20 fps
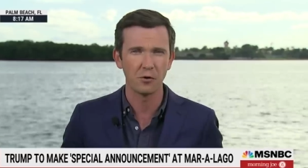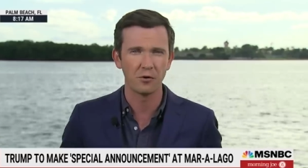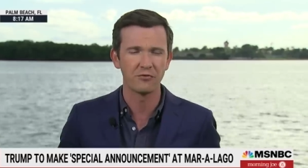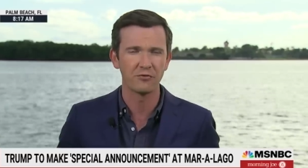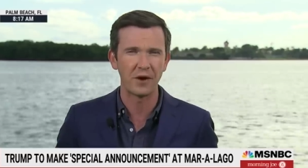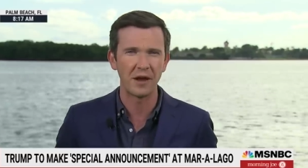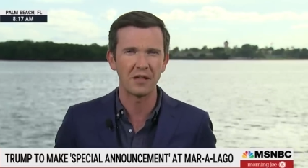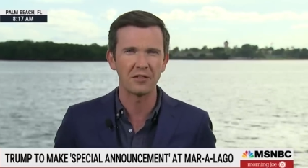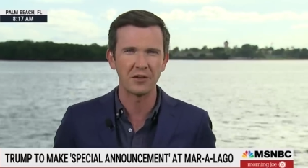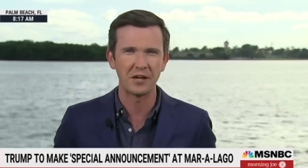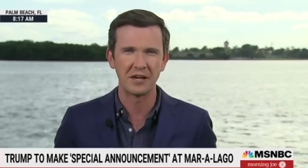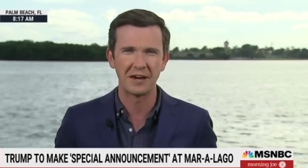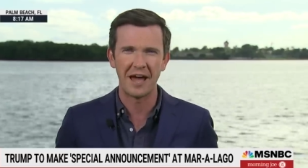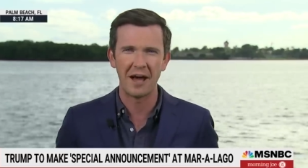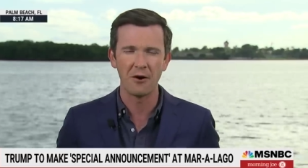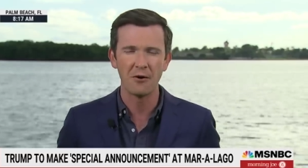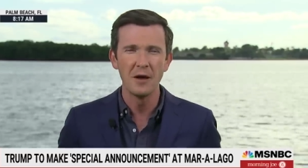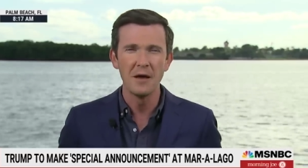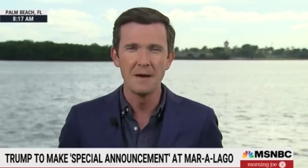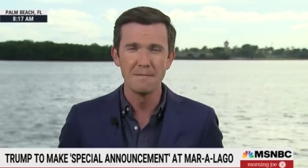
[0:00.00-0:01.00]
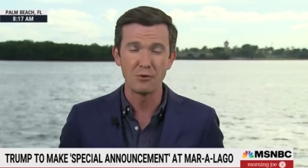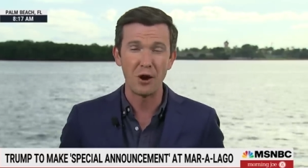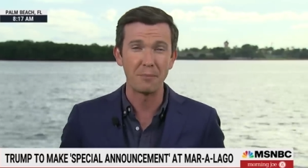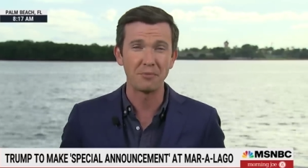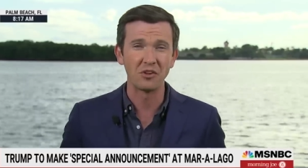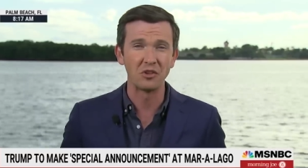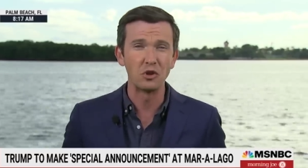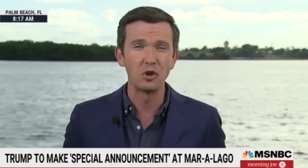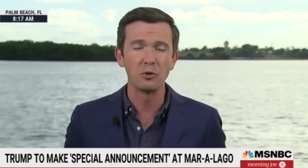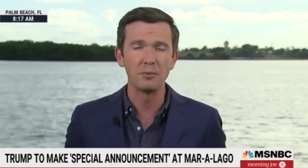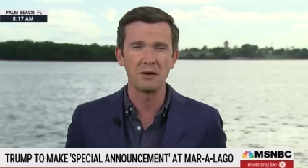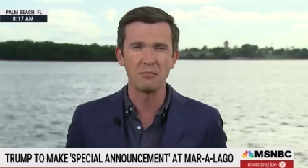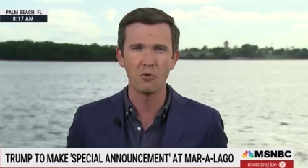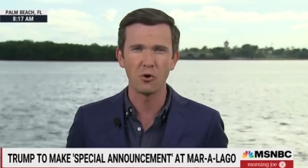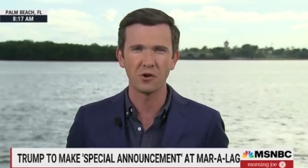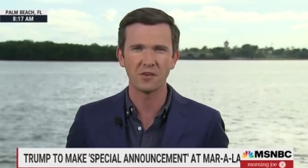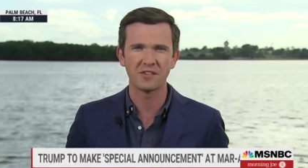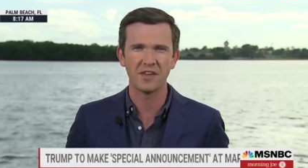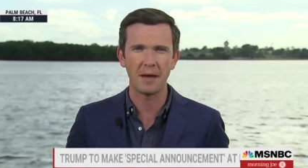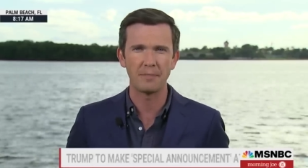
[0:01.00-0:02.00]
who are, frankly, now perhaps a little bit
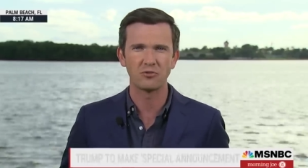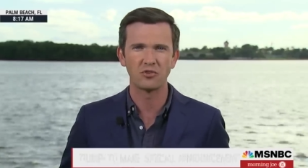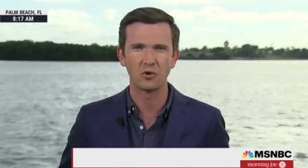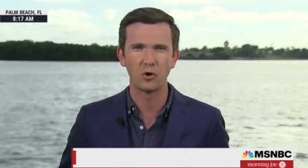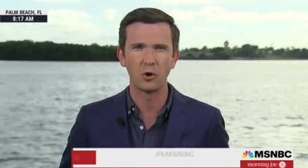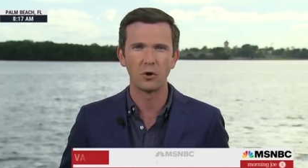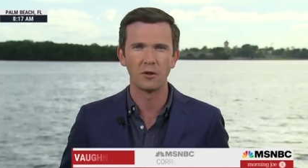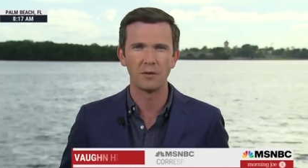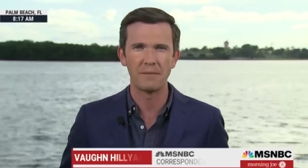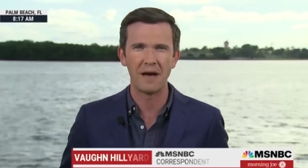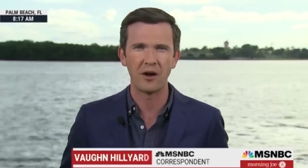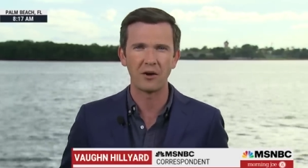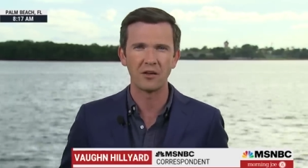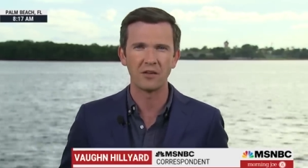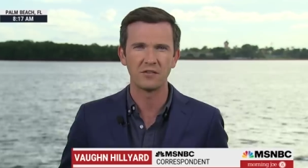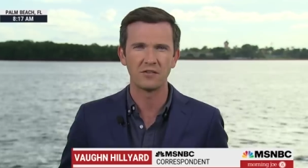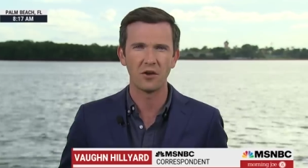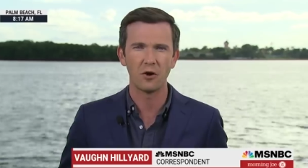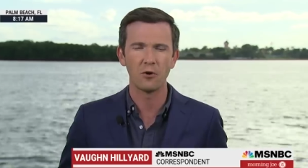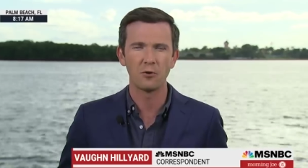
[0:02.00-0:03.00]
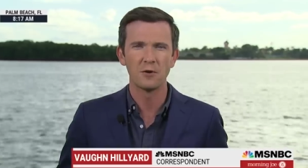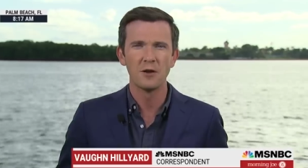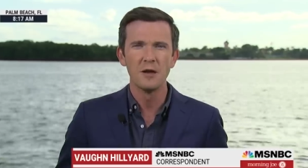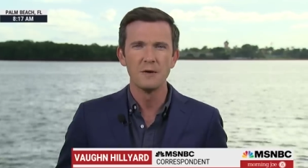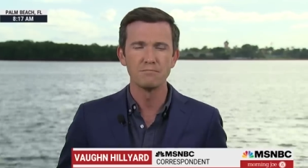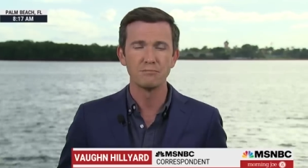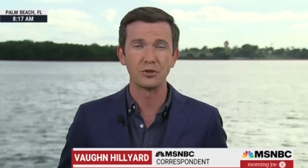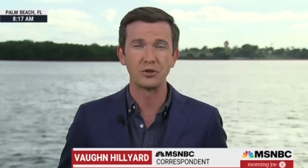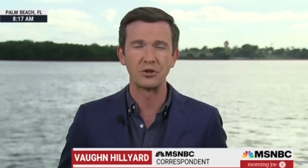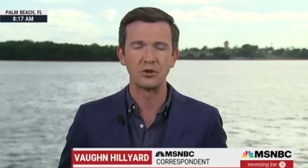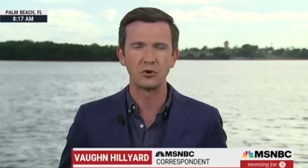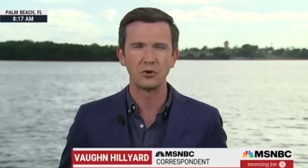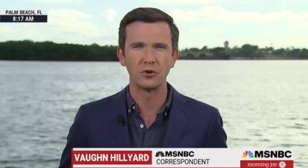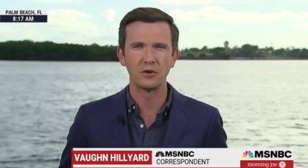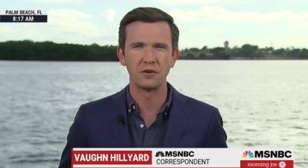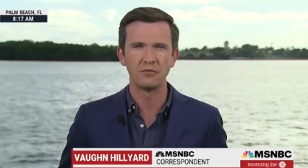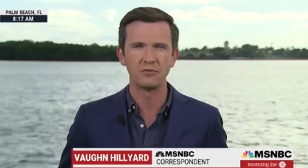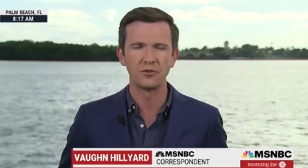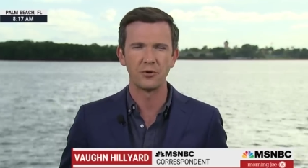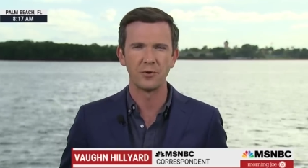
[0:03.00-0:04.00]
more skeptical about his own
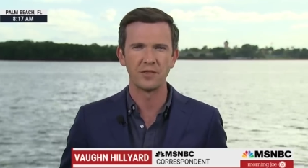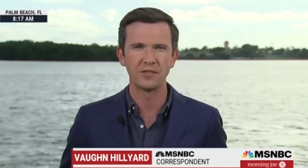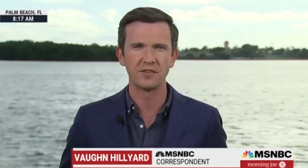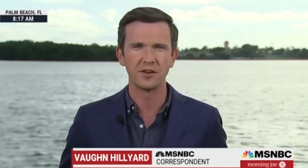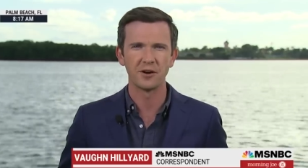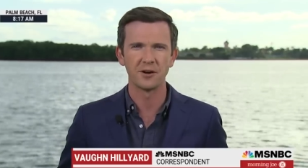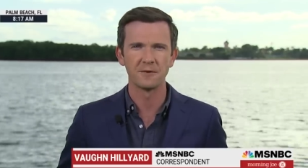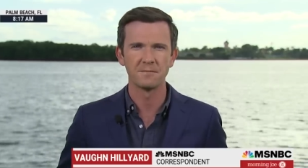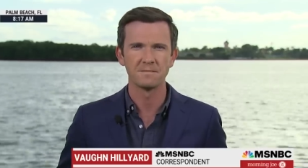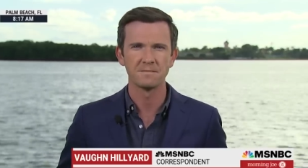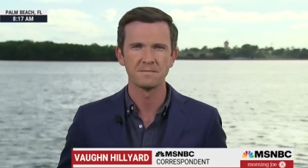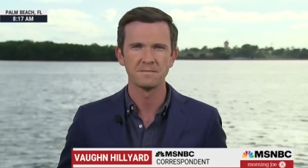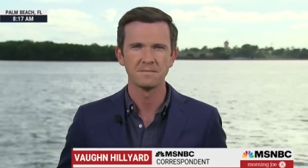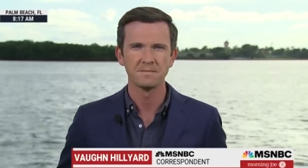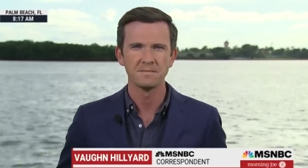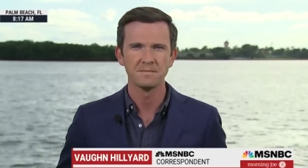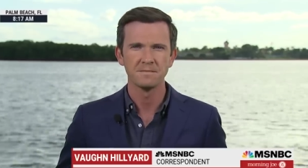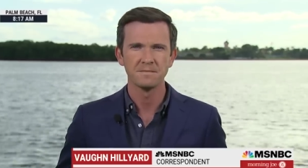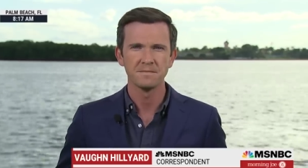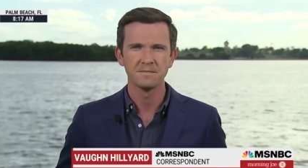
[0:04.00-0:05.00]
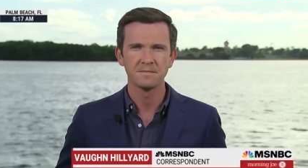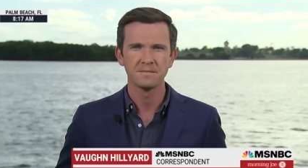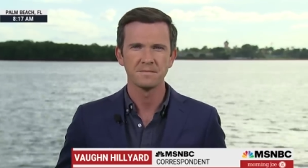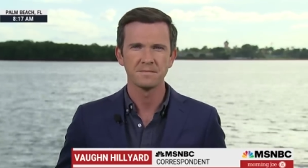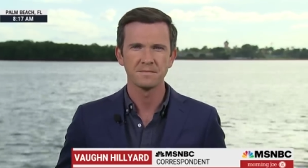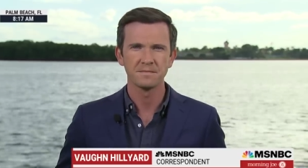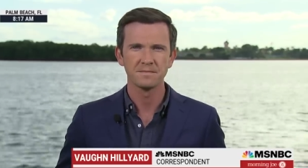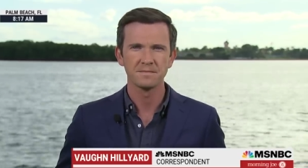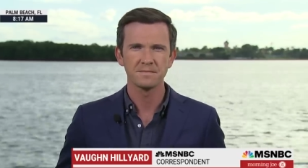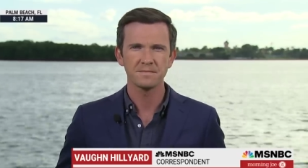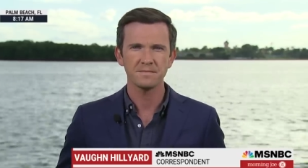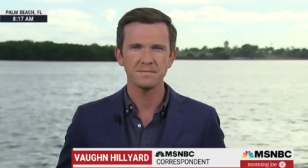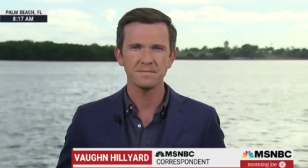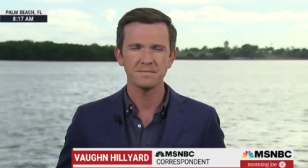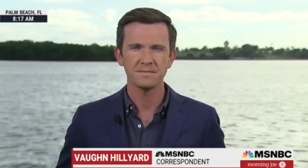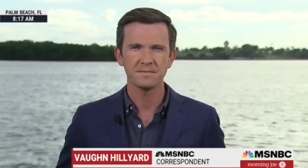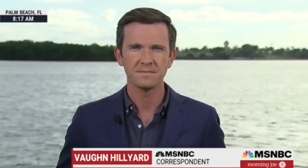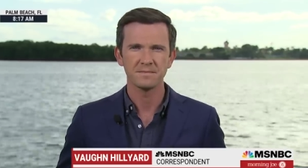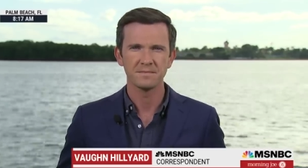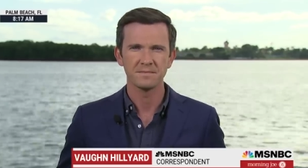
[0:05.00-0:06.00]
political influence here?
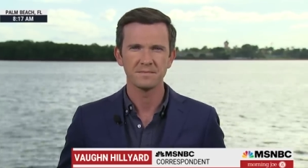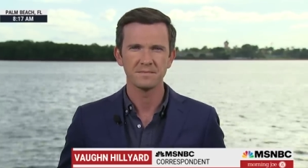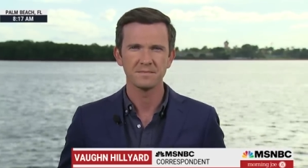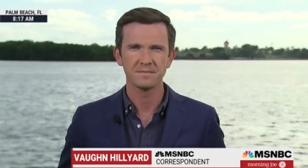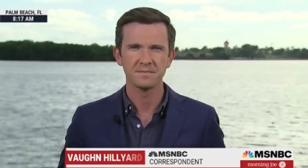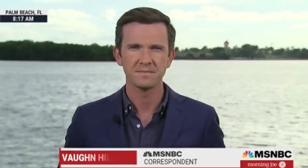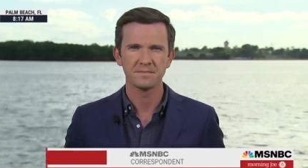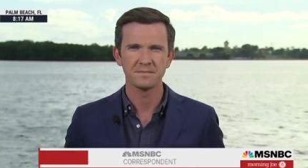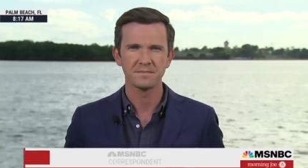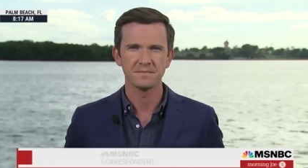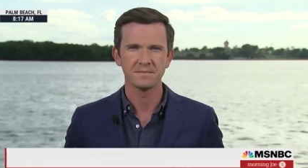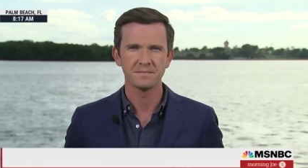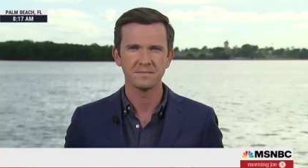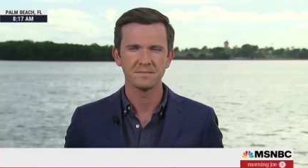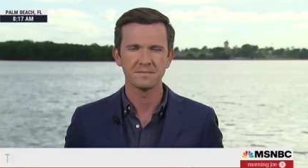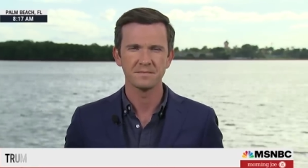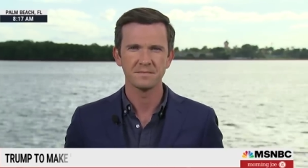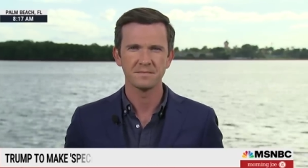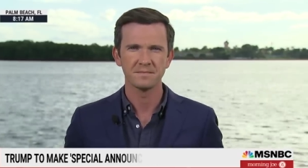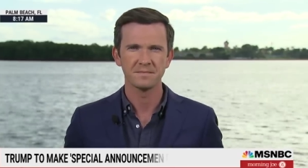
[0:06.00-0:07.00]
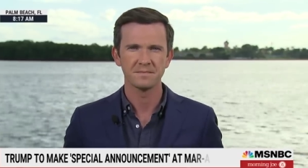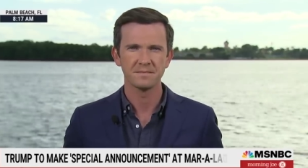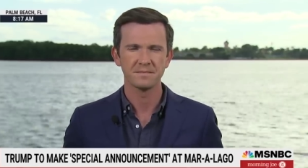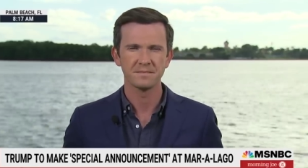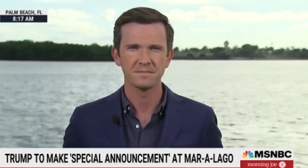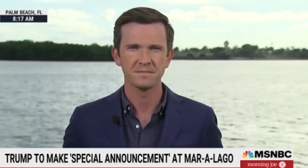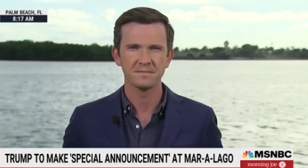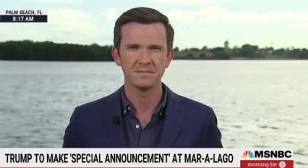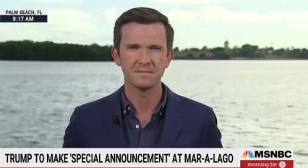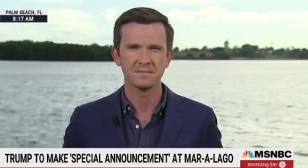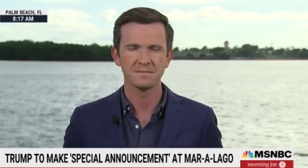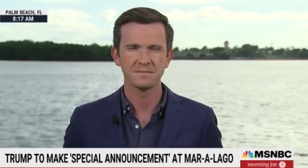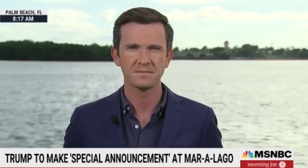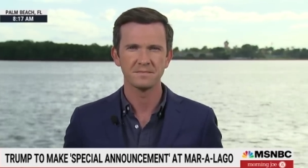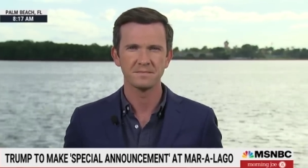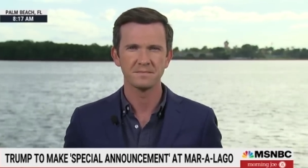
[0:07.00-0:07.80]
NBC's Vaughn Hillyard, thank you so